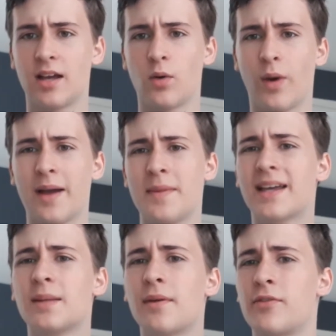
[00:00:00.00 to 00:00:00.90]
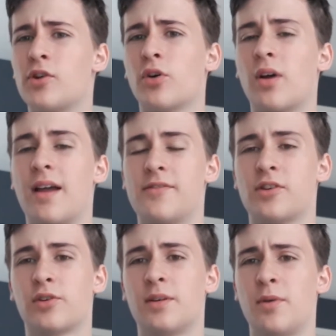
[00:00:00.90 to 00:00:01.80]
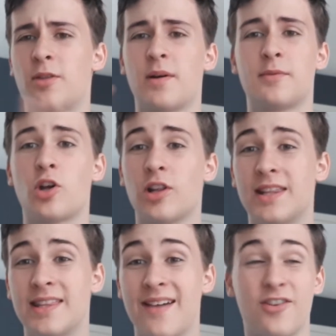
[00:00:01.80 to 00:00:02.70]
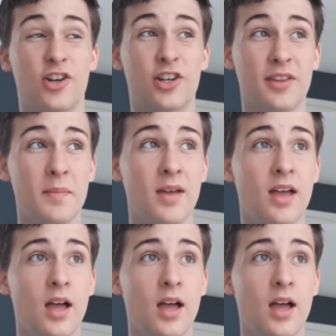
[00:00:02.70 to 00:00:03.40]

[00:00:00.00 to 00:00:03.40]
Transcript: why make them if you're going to put them up and not never look at them?